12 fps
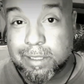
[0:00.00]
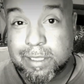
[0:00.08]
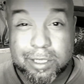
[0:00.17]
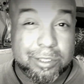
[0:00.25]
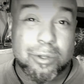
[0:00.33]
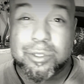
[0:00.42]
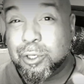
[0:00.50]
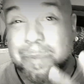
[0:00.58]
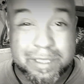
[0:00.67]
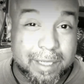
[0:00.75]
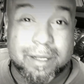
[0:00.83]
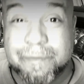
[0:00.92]
those two
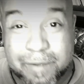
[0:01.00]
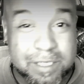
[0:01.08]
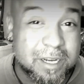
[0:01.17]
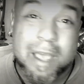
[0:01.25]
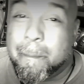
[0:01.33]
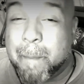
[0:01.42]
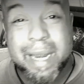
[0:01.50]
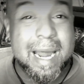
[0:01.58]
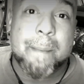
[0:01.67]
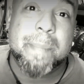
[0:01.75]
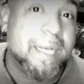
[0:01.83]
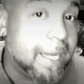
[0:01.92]
particular fish may
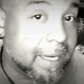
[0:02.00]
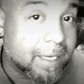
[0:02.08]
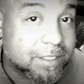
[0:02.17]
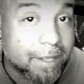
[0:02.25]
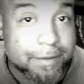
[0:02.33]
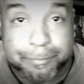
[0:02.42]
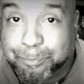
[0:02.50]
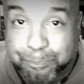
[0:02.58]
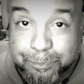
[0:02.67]
not be digging each other.